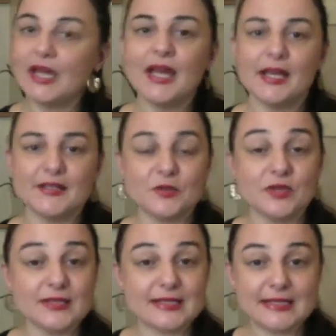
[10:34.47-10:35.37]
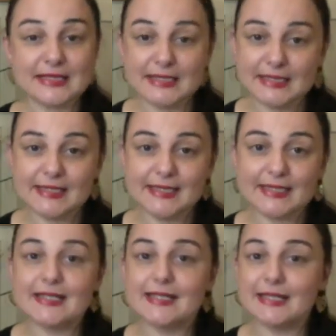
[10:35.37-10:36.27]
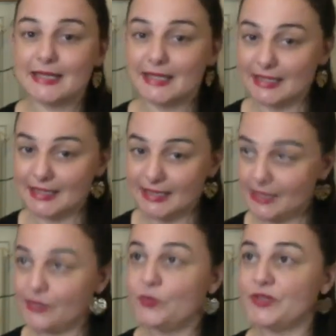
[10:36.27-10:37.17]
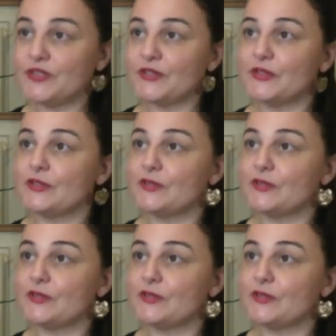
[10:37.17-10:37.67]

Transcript: As you can see, the inner winter,